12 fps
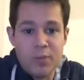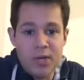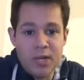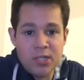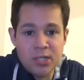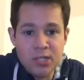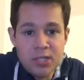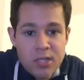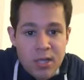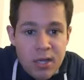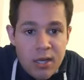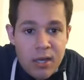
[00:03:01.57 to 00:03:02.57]
predictions.
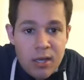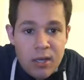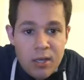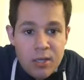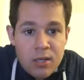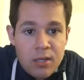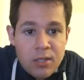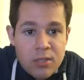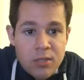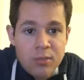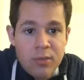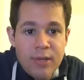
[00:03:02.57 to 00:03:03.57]

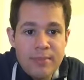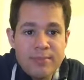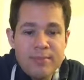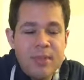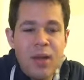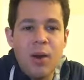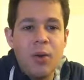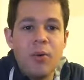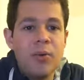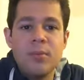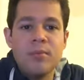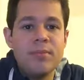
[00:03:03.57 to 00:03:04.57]
Should win?
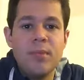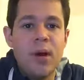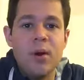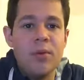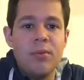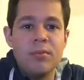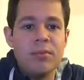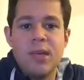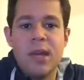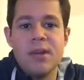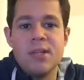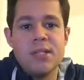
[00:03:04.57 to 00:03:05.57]
No.
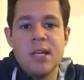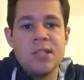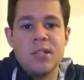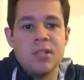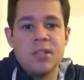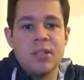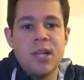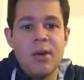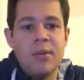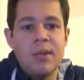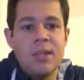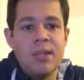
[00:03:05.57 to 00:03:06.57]
Gary Sanchez should not
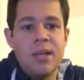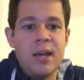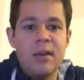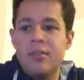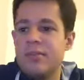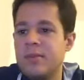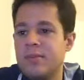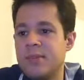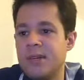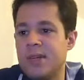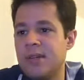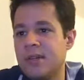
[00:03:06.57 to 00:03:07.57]
win the
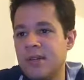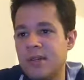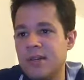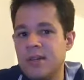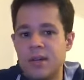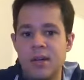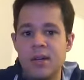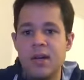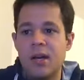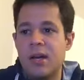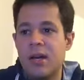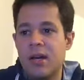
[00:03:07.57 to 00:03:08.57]
LVP.
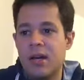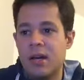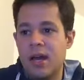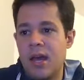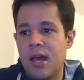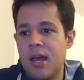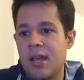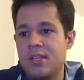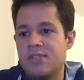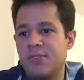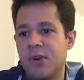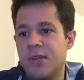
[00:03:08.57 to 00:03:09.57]
And as
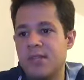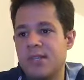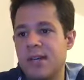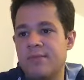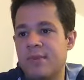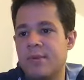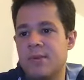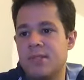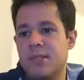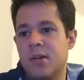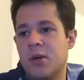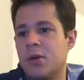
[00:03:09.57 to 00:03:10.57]
far as the MVP,
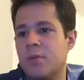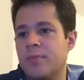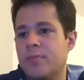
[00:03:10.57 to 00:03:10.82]
so